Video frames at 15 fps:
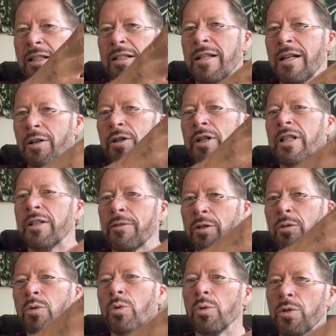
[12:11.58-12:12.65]
tyranny of
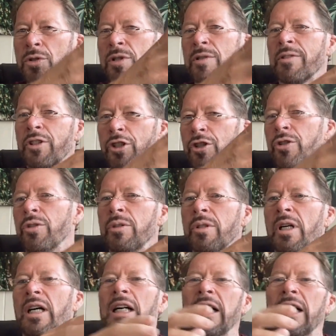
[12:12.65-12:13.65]
the rules of the Shu,